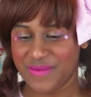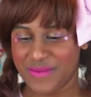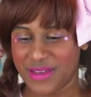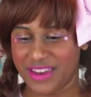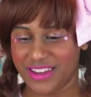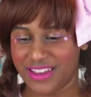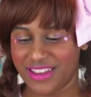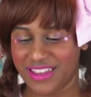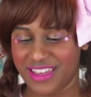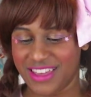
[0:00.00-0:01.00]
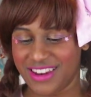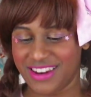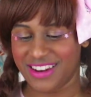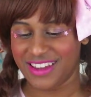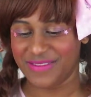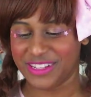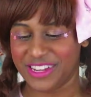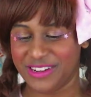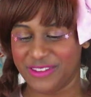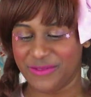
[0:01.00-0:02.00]
Meta and I'm gonna
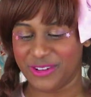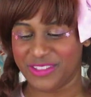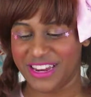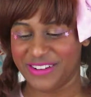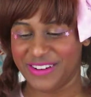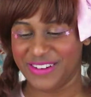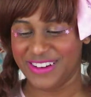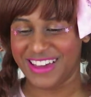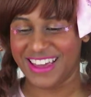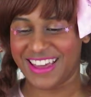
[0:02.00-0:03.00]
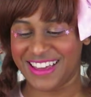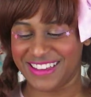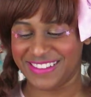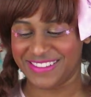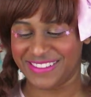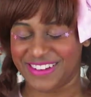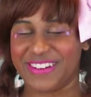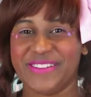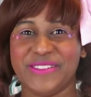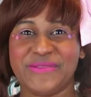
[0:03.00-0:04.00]
say Innocent World. I don't know
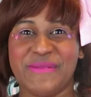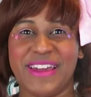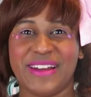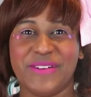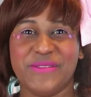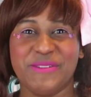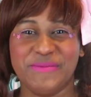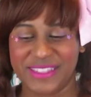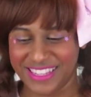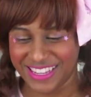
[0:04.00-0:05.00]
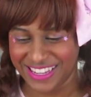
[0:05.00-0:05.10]
house metal. Whoops.